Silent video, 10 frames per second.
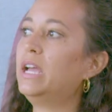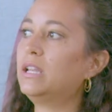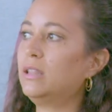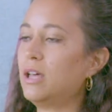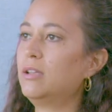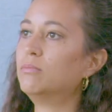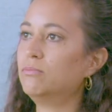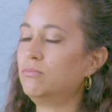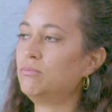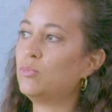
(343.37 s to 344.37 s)
and a lot
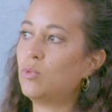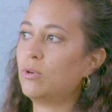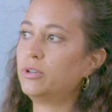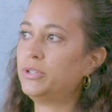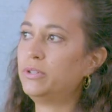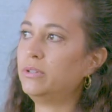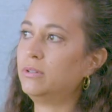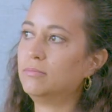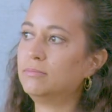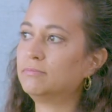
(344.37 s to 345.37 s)
more to